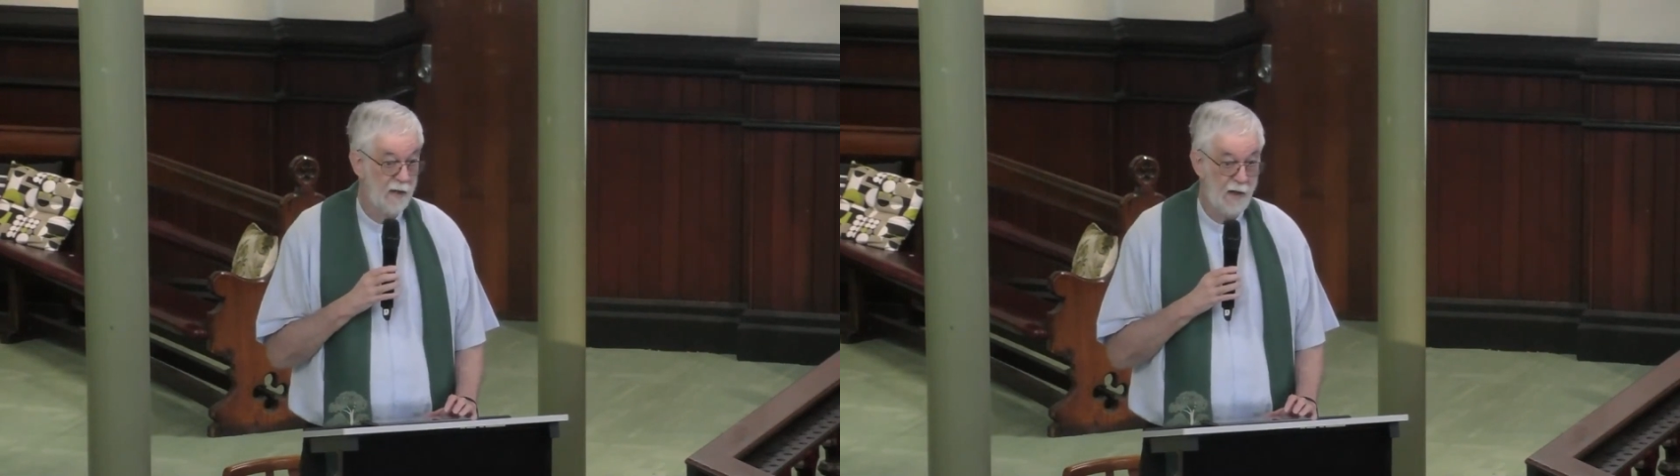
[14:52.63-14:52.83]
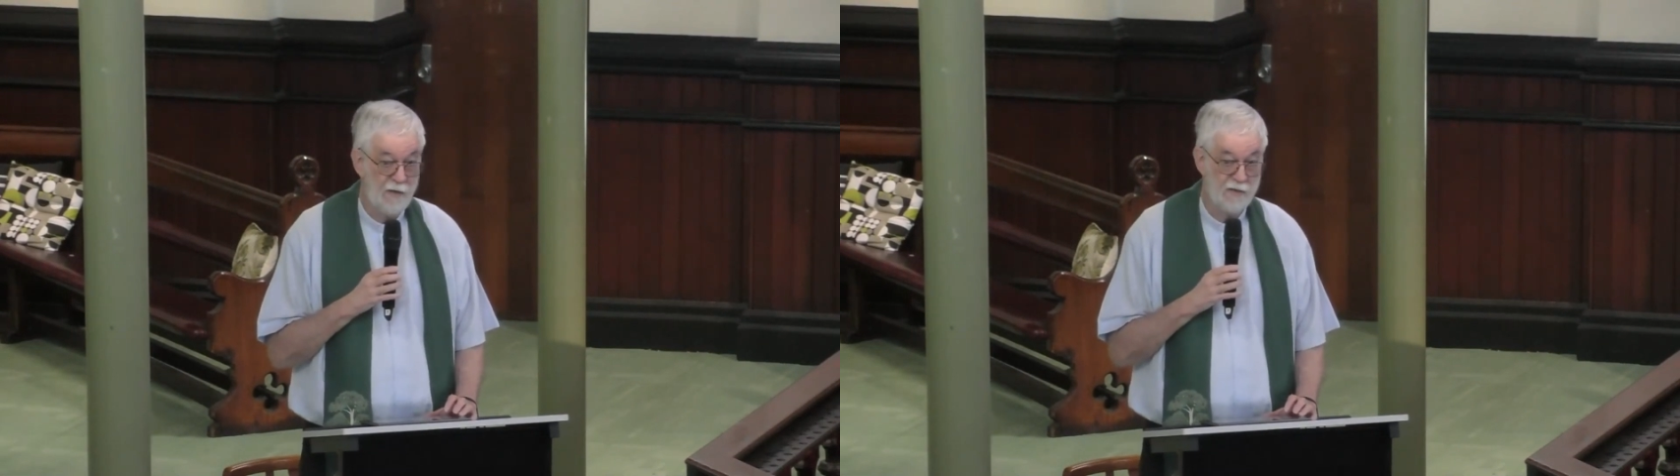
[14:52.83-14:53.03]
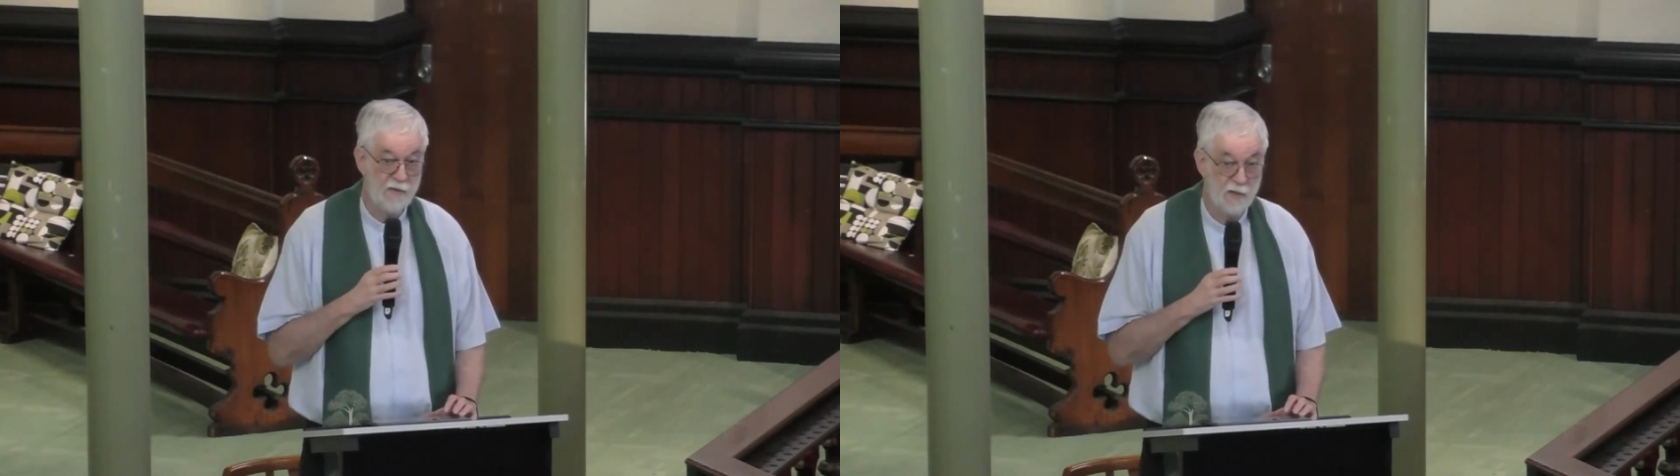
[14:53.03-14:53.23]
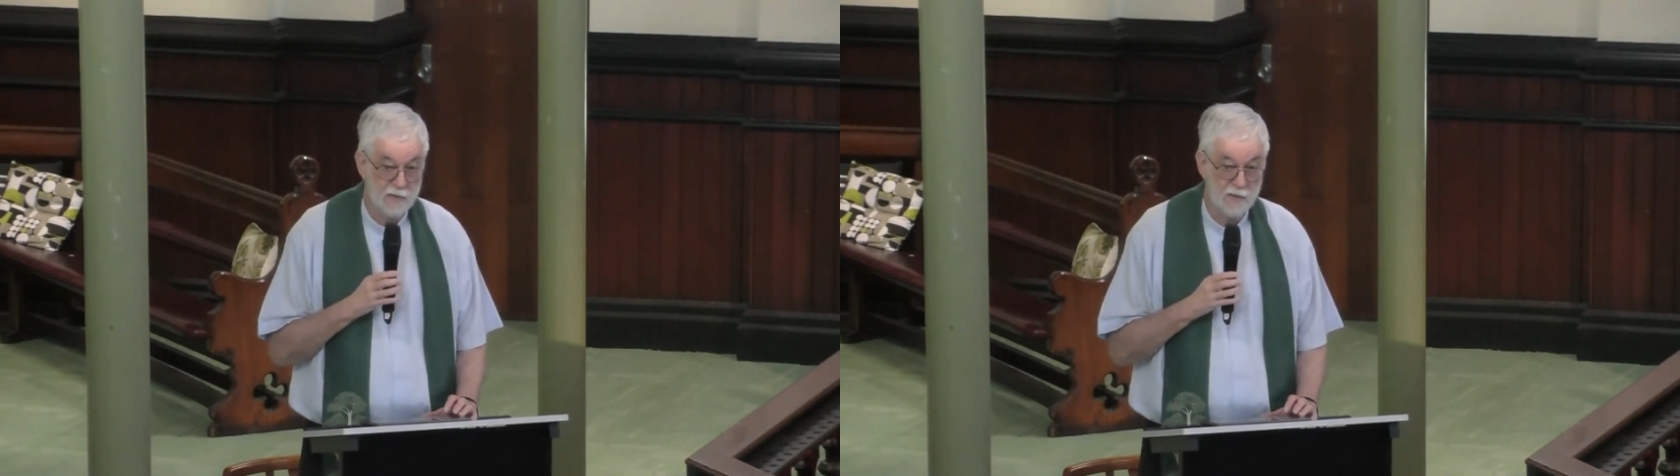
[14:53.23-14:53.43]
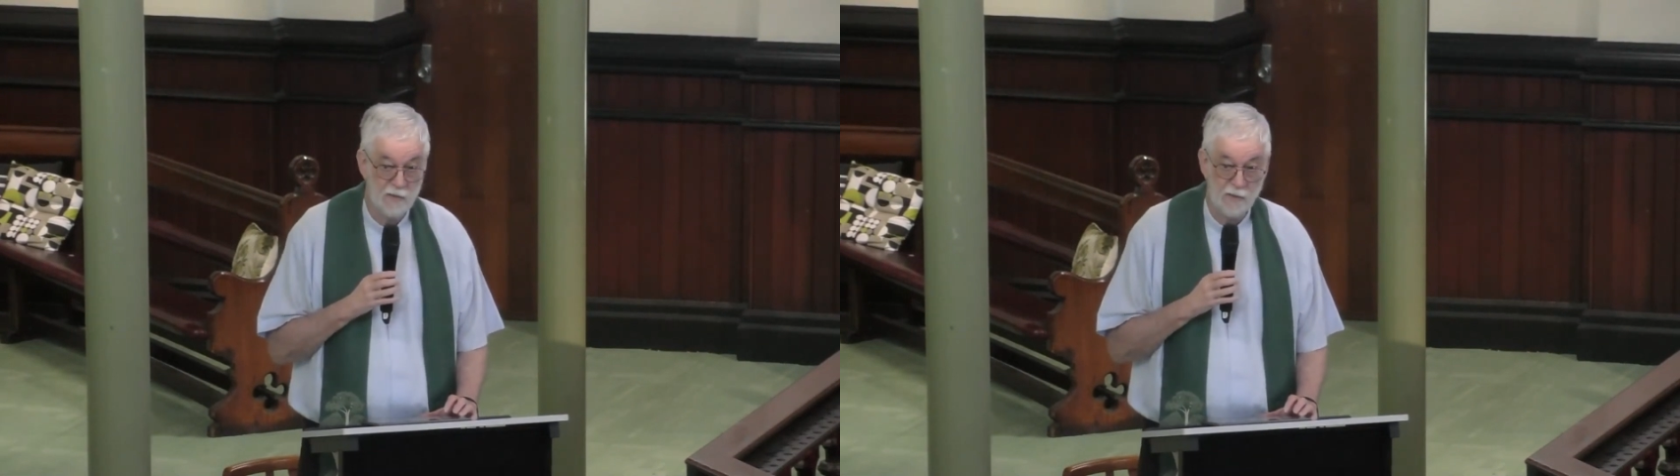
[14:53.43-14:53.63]
and he's
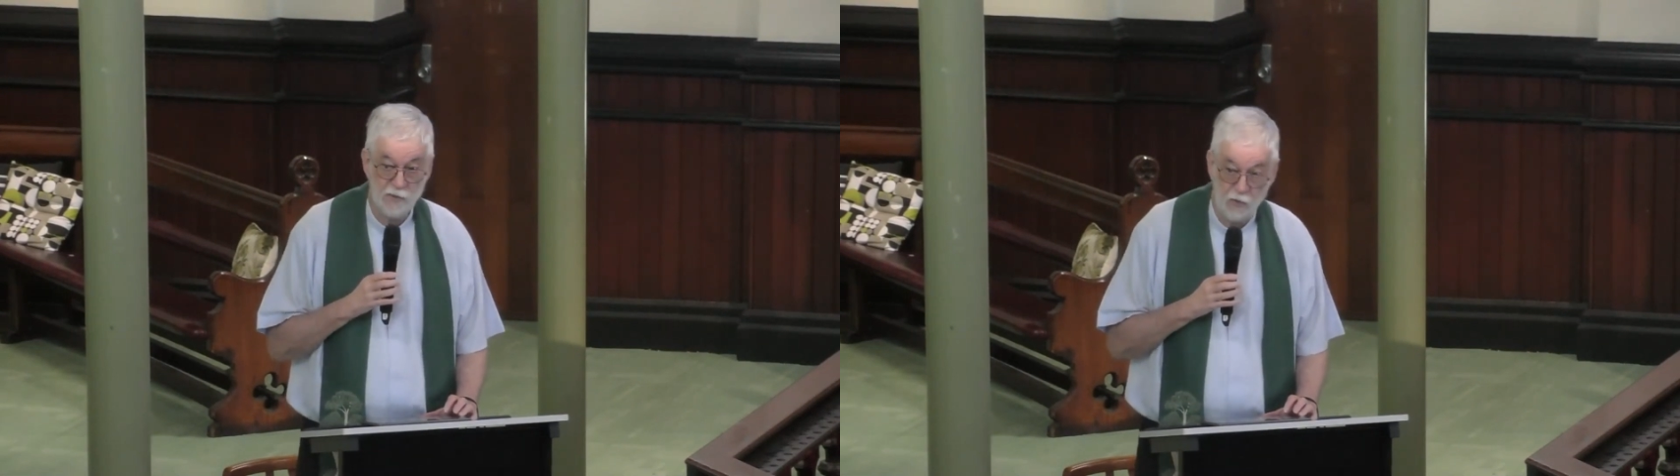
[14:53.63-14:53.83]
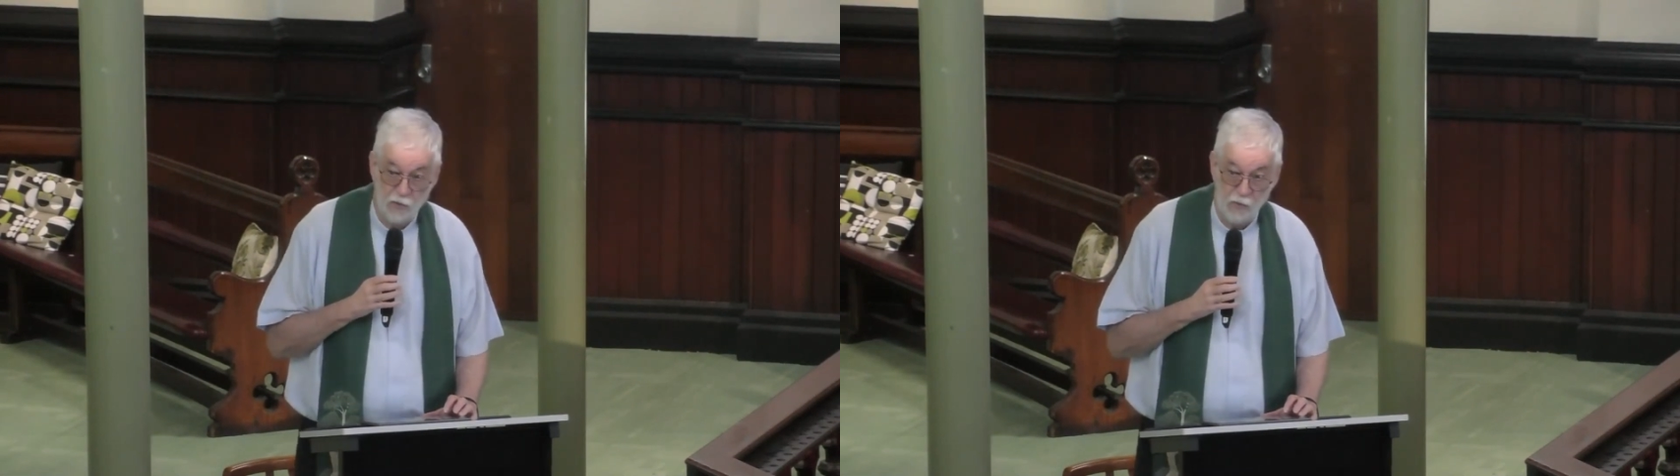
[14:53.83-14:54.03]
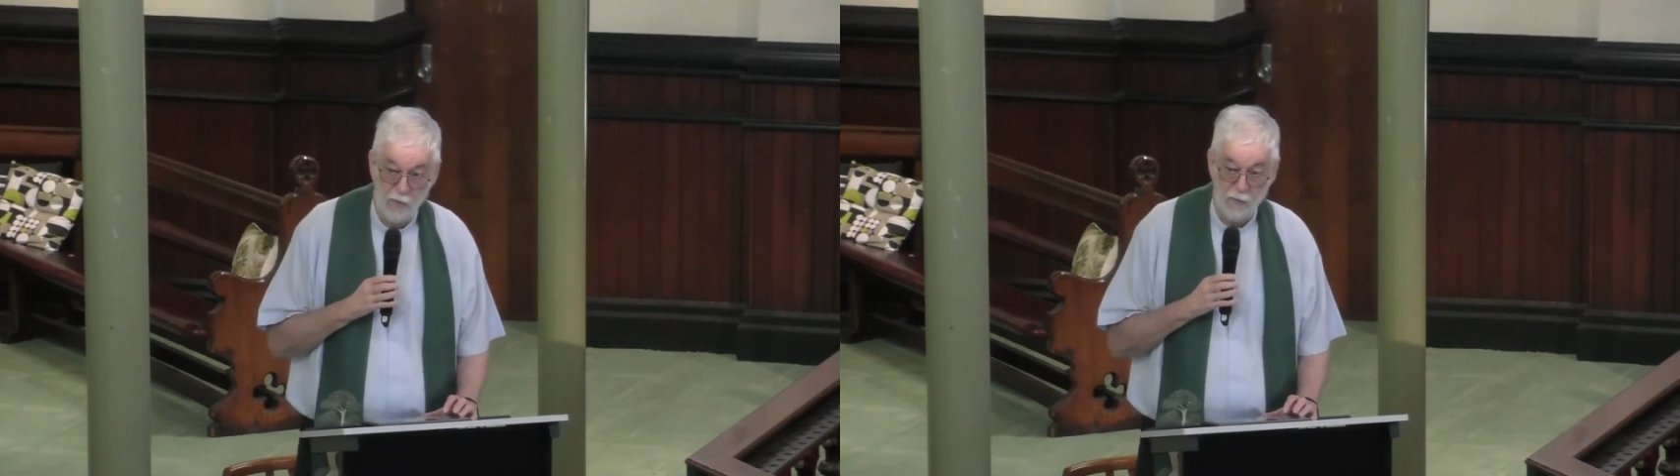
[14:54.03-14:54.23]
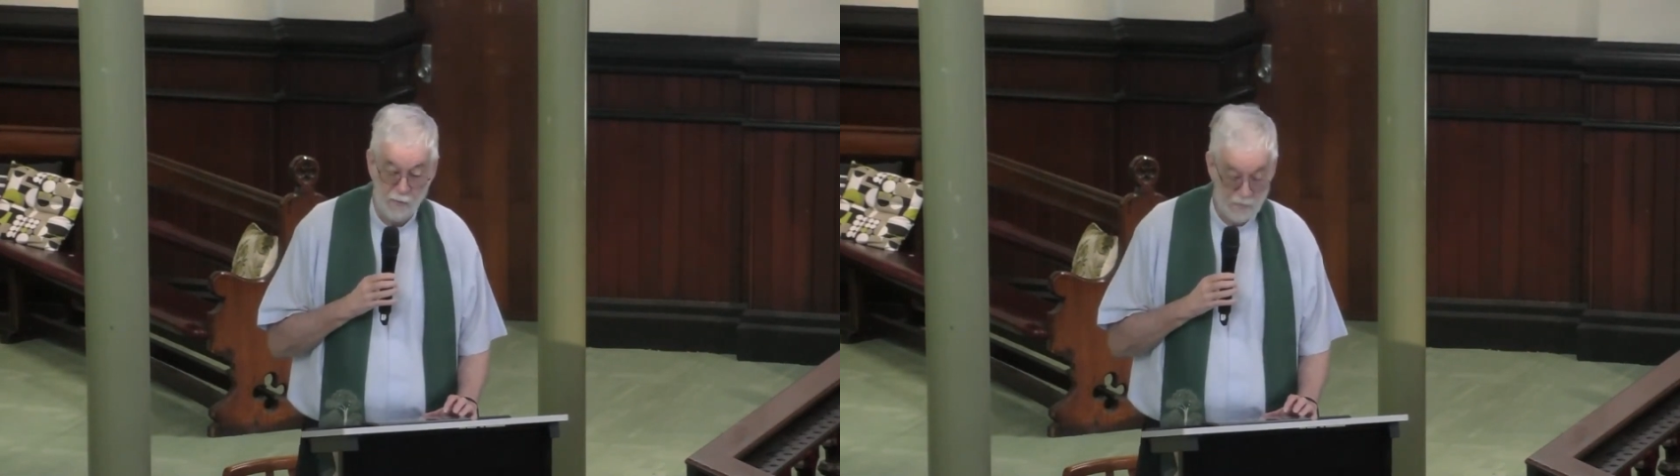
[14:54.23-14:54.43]
not at all